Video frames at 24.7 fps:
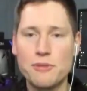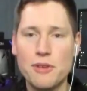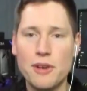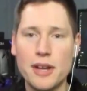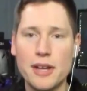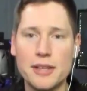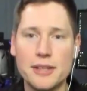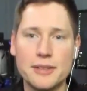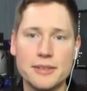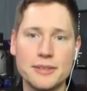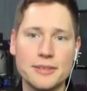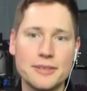
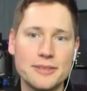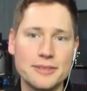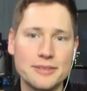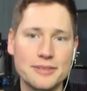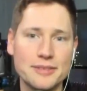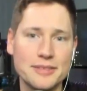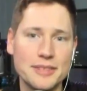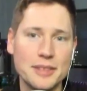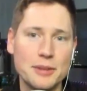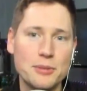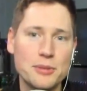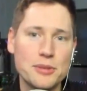fun.
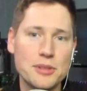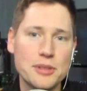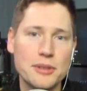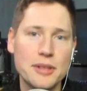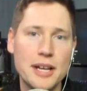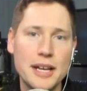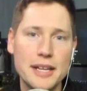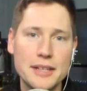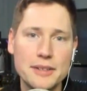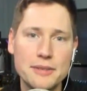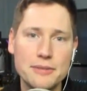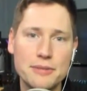It was a
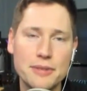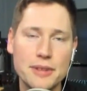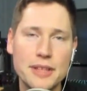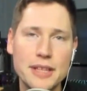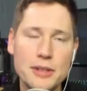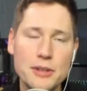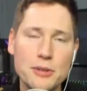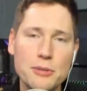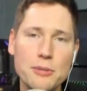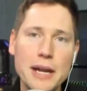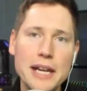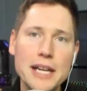lot of.
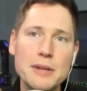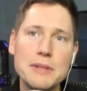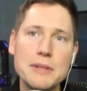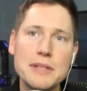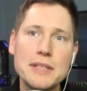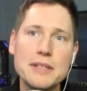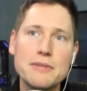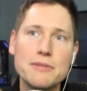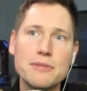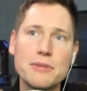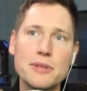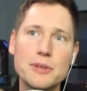It reminded me
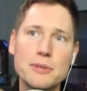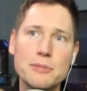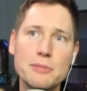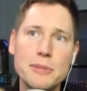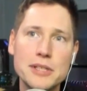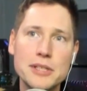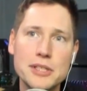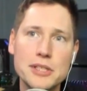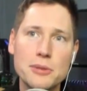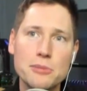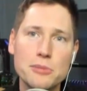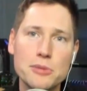of when my
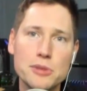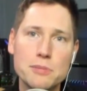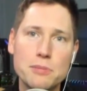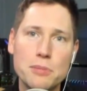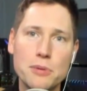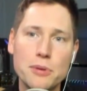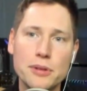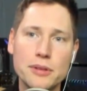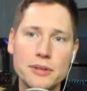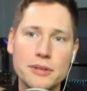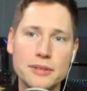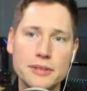son was
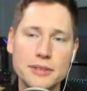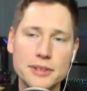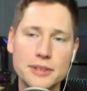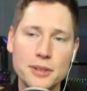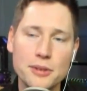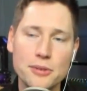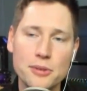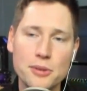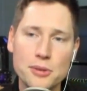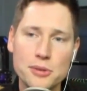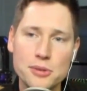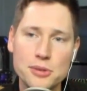born. You
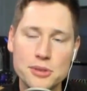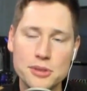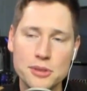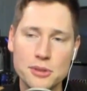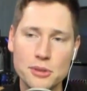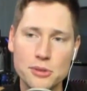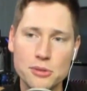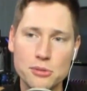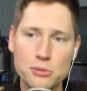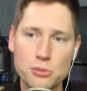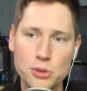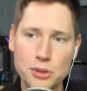know, those
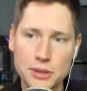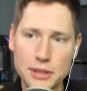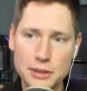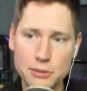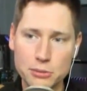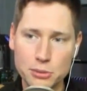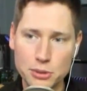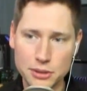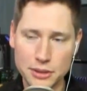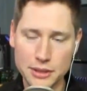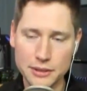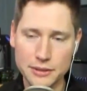really,
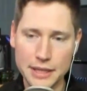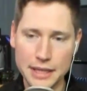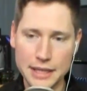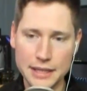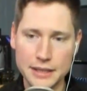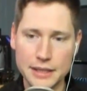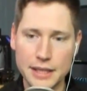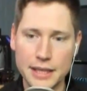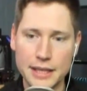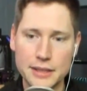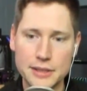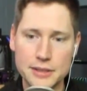really late
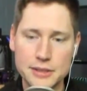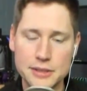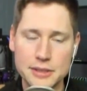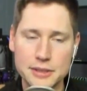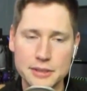nights